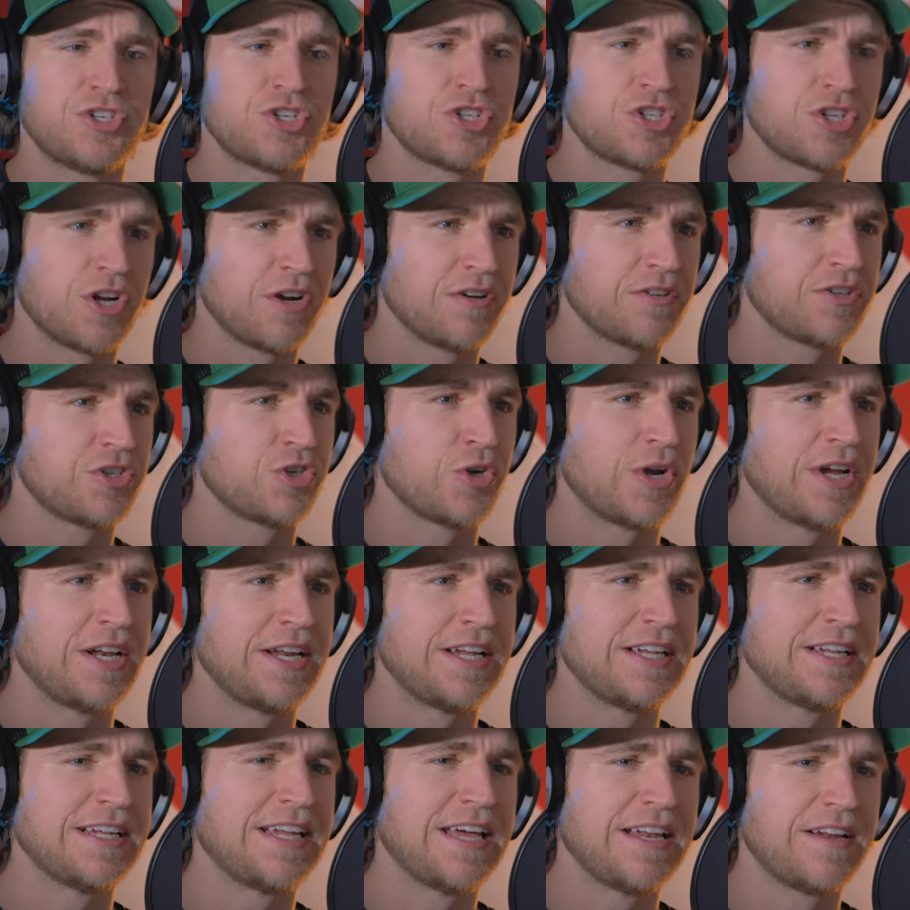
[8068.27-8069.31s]
start
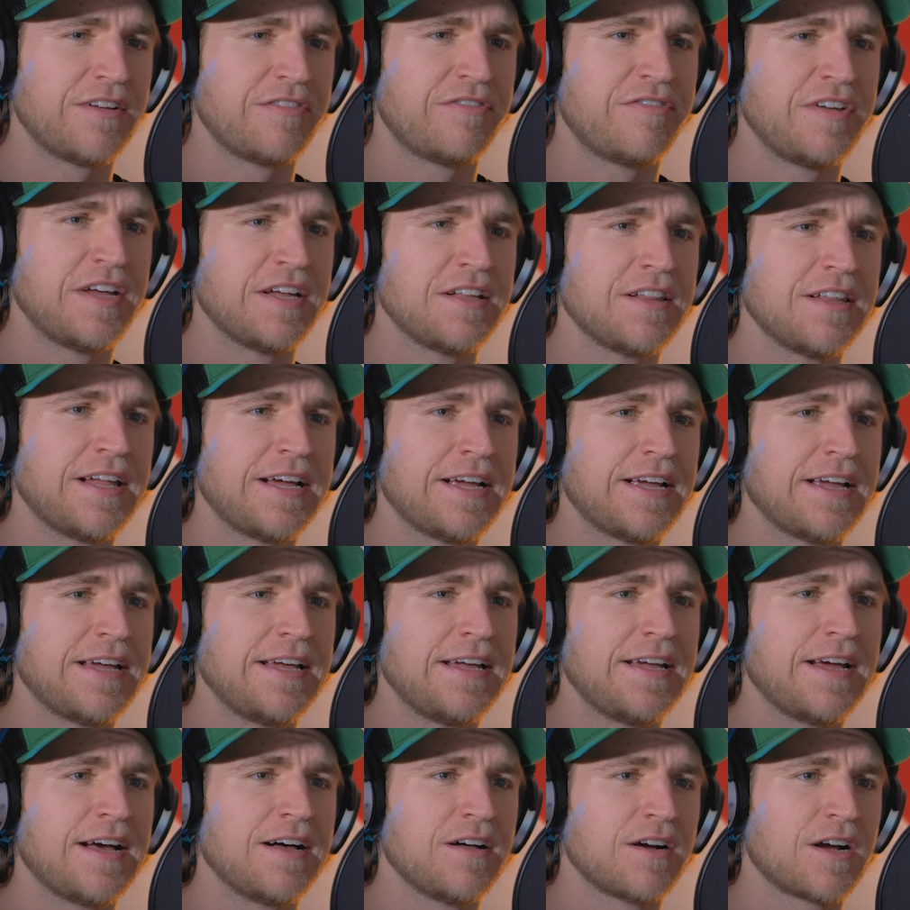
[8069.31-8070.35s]
training and getting fit like a
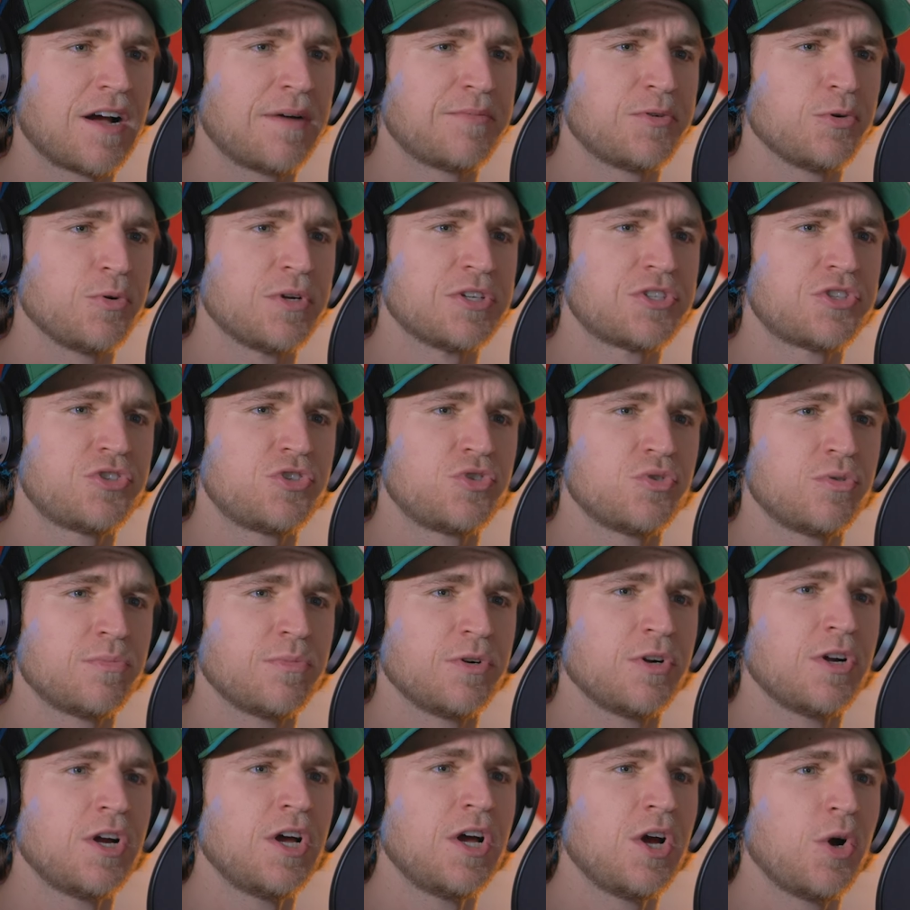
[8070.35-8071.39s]
helicopter rescue
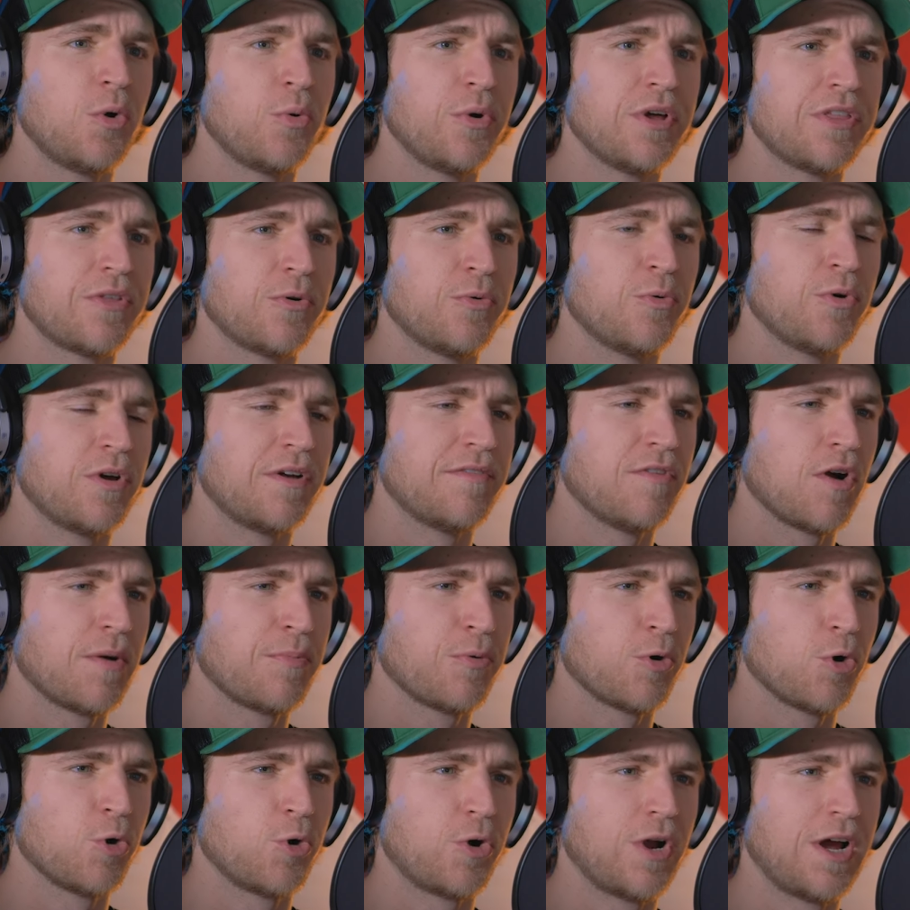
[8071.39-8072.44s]
swimmer with one of our
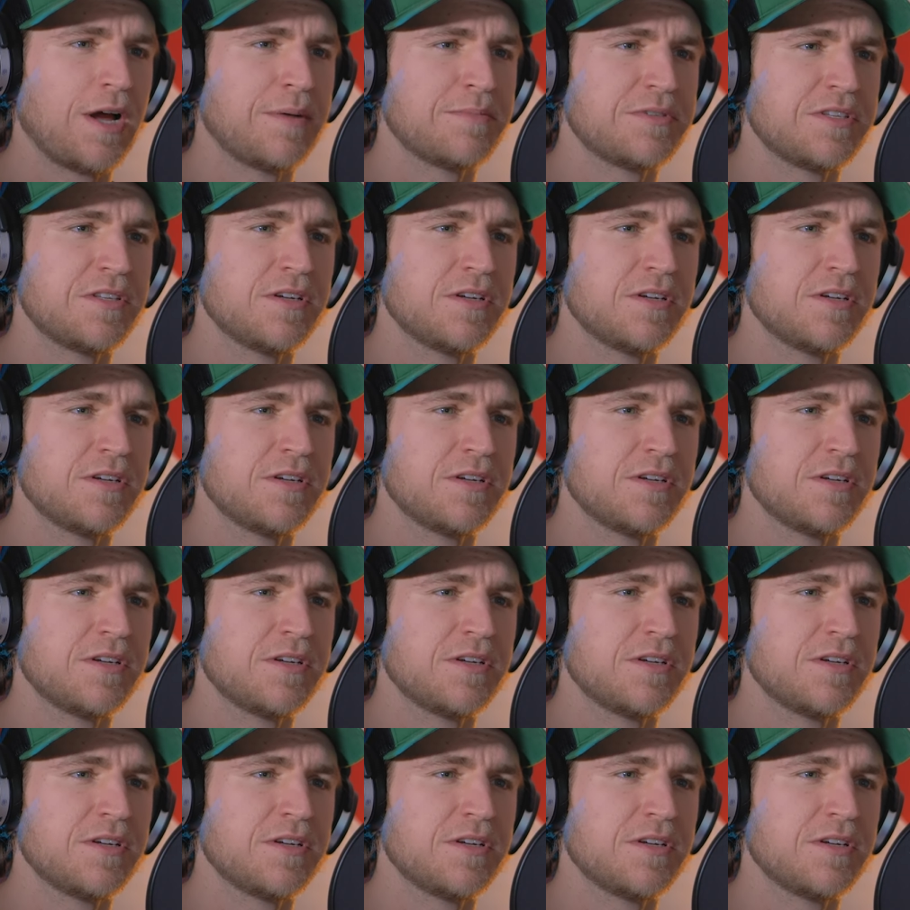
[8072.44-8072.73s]
programs,